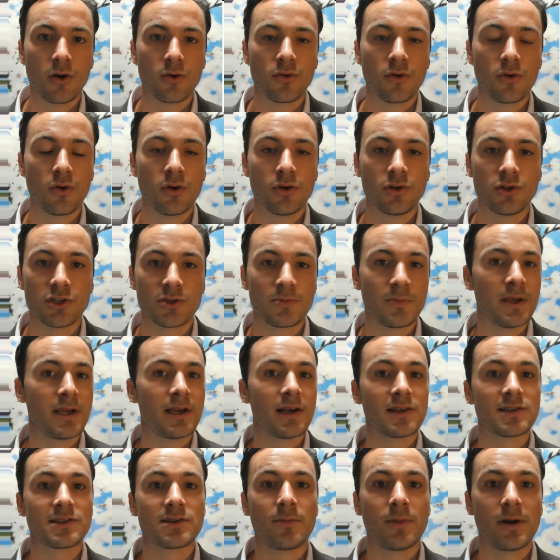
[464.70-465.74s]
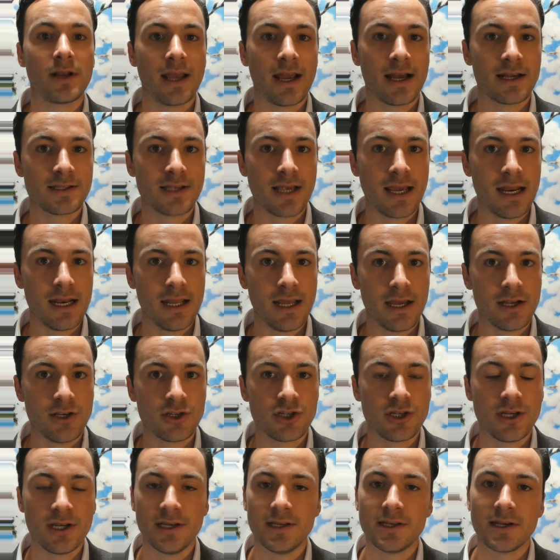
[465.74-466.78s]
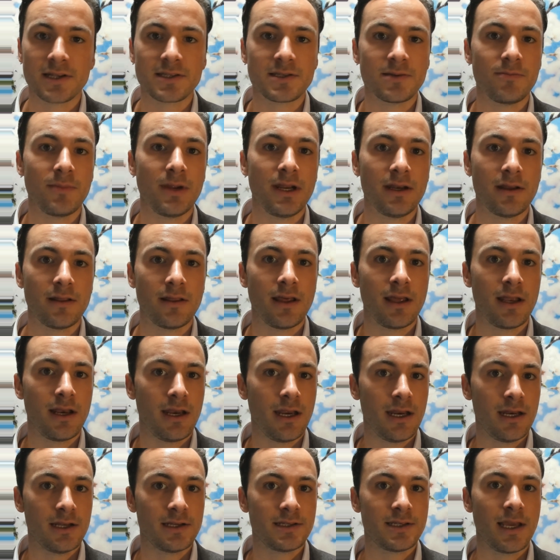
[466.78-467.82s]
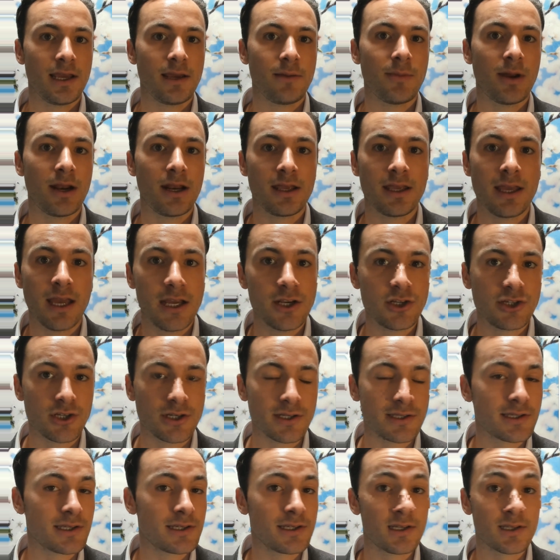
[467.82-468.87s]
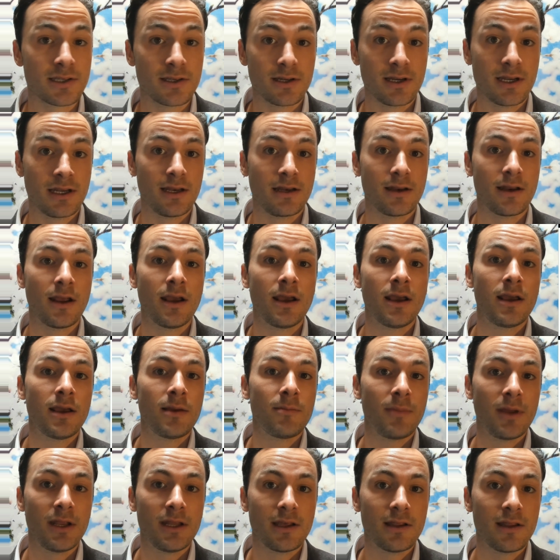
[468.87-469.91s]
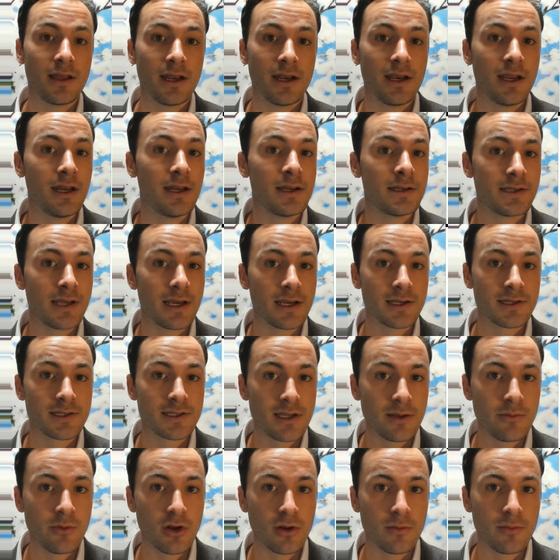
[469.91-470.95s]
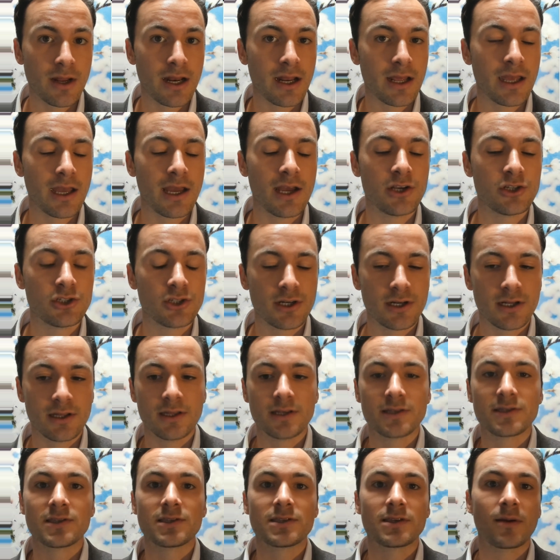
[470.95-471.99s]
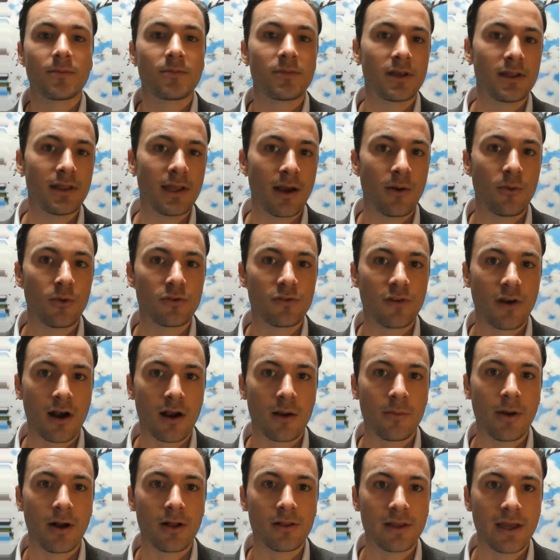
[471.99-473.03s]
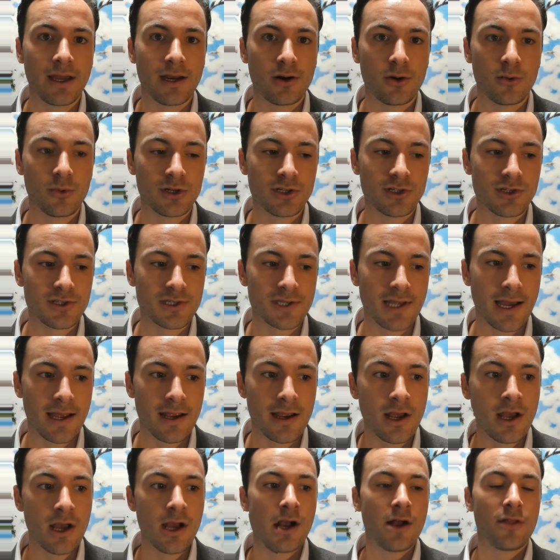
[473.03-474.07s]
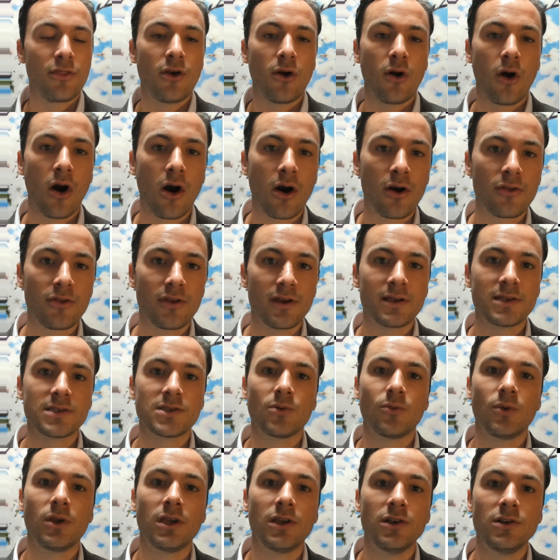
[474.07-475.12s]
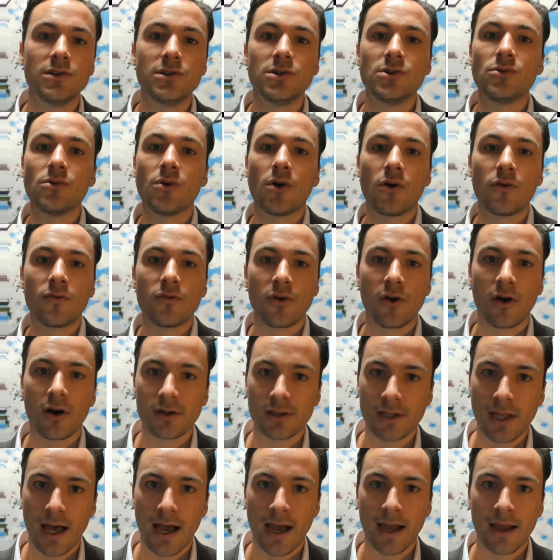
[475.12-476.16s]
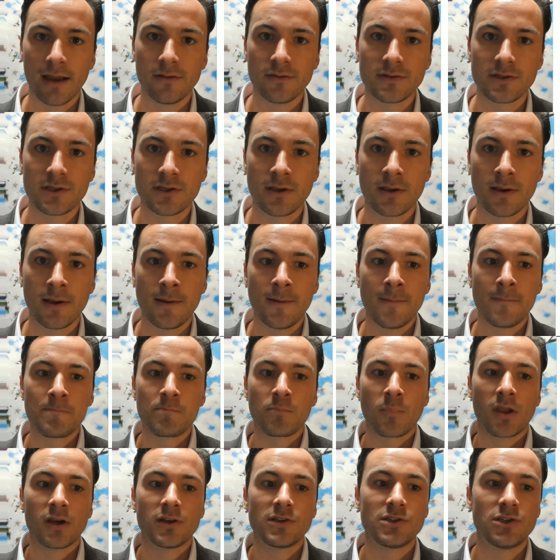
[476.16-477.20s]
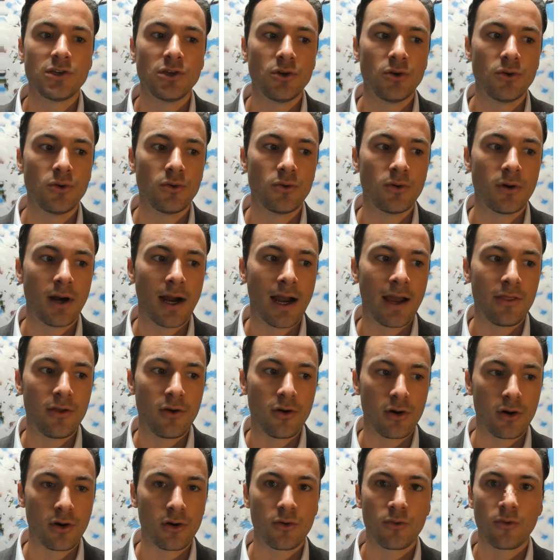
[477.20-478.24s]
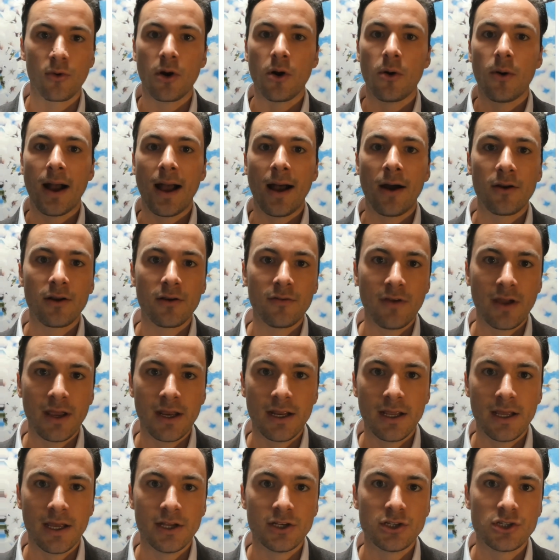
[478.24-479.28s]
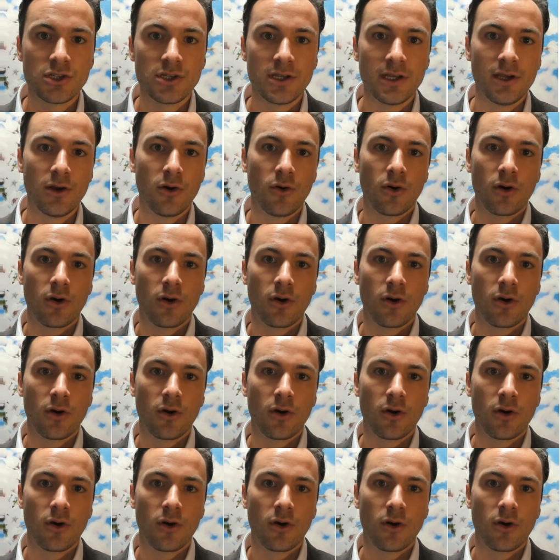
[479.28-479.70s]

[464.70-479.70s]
just because somebody has ADHD doesn't mean that they need to take medications. It doesn't mean that they need to take a stimulant medication. And this is something that we'll talk about later, which is that there are things that we can do over our lives to either grow out of ADHD or